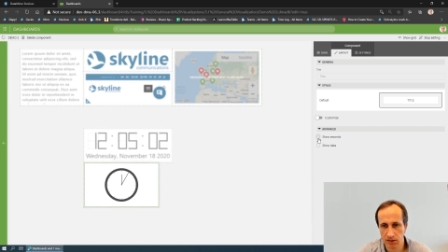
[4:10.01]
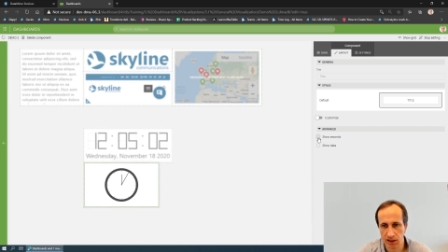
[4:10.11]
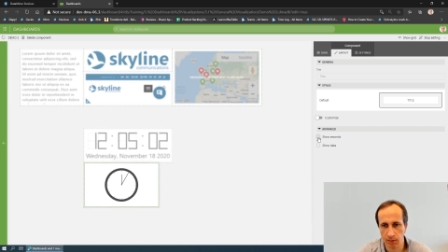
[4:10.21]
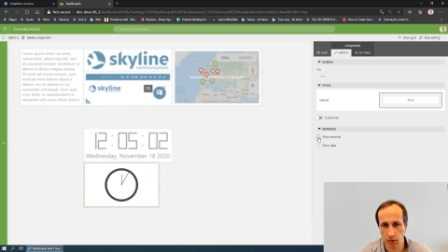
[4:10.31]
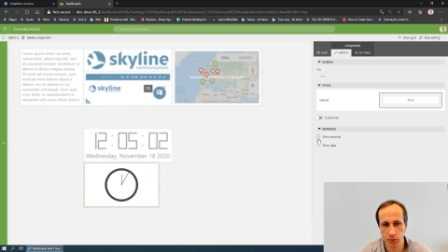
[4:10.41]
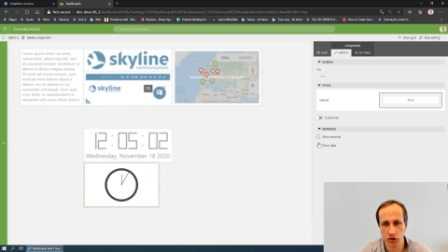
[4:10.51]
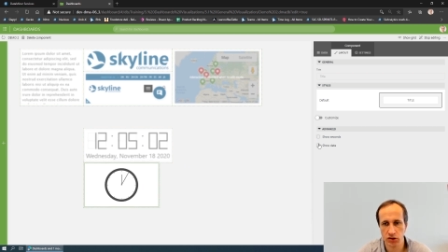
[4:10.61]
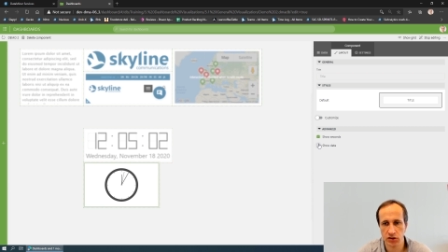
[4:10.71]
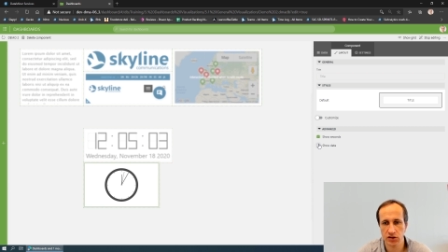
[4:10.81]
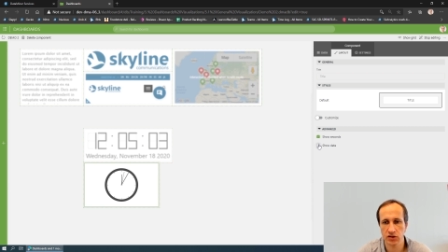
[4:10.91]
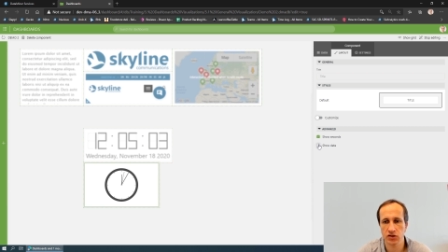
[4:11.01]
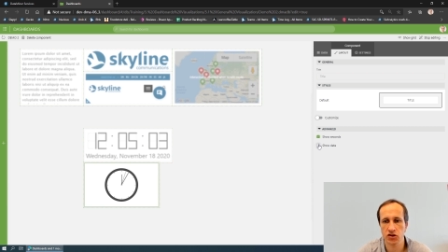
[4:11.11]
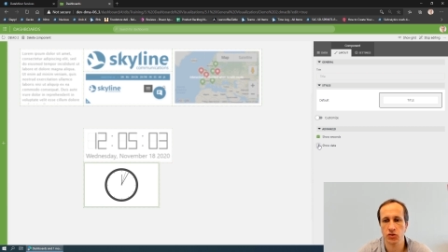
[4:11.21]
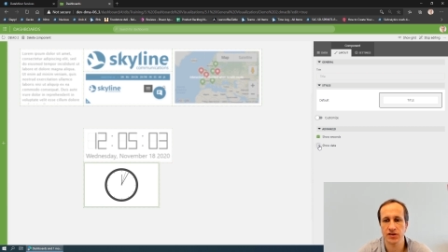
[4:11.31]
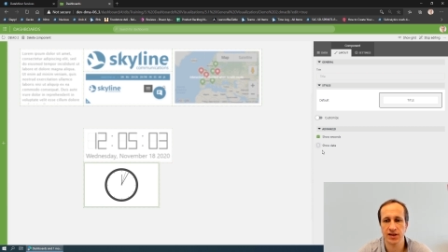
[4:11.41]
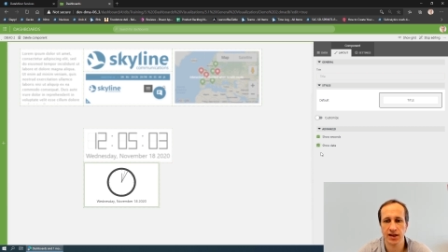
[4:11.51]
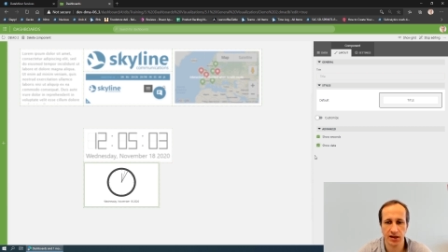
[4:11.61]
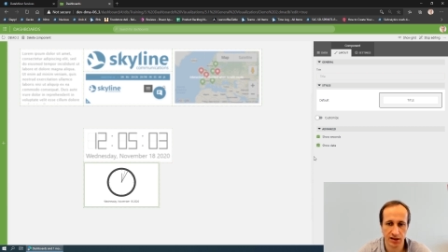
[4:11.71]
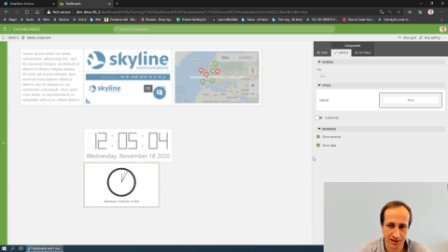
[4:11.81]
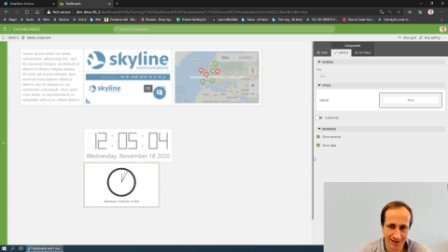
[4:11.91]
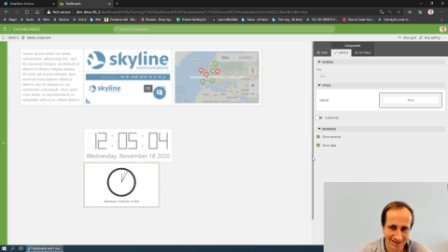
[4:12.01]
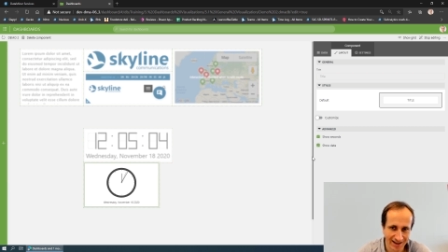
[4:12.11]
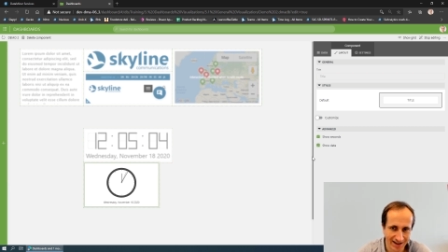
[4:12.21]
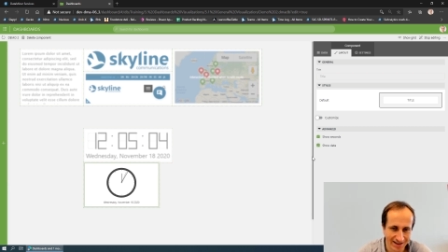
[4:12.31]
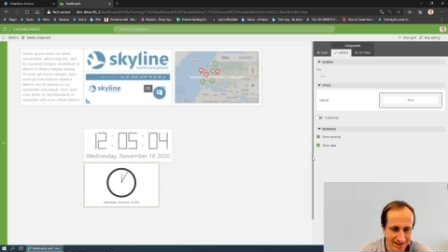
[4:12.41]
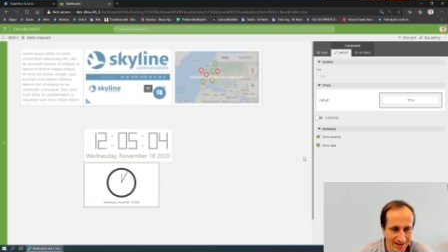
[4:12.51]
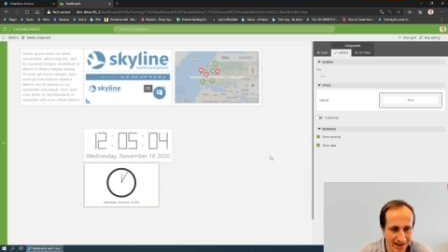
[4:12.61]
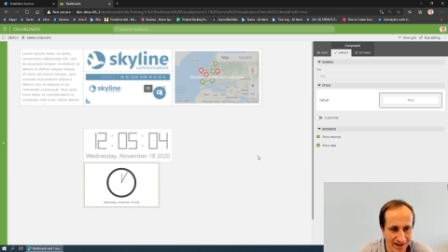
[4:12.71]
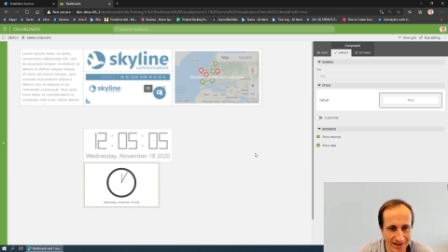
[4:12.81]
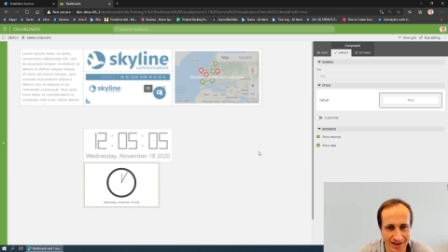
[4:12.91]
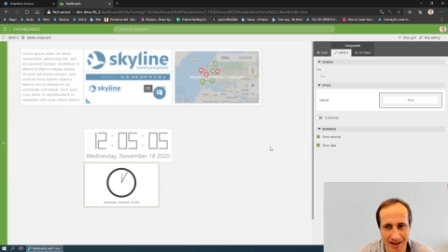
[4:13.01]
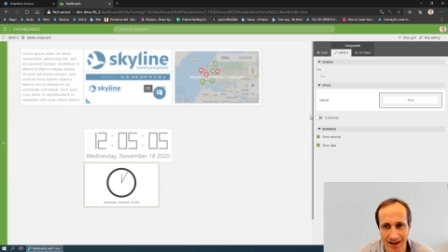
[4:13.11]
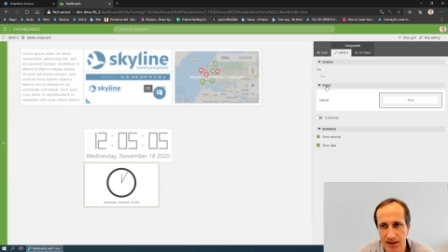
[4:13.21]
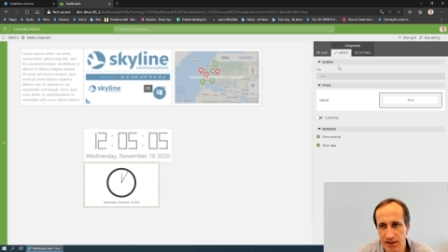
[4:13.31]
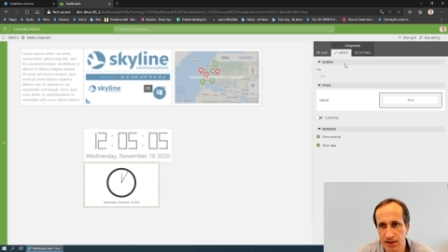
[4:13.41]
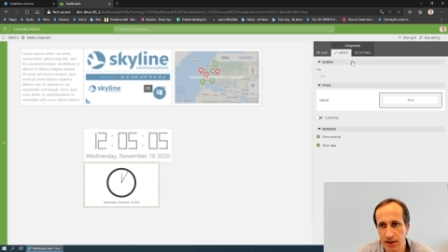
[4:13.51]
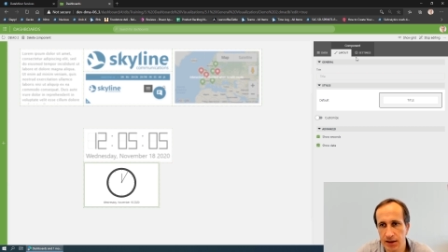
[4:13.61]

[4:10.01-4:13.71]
same options, show seconds and date,